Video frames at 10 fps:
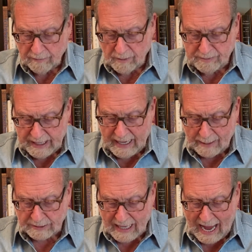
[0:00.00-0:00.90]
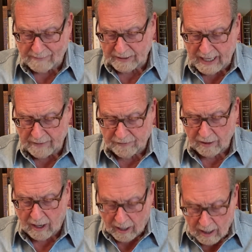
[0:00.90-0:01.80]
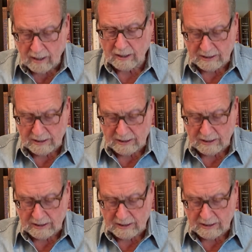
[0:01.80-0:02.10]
from being able to advocate for our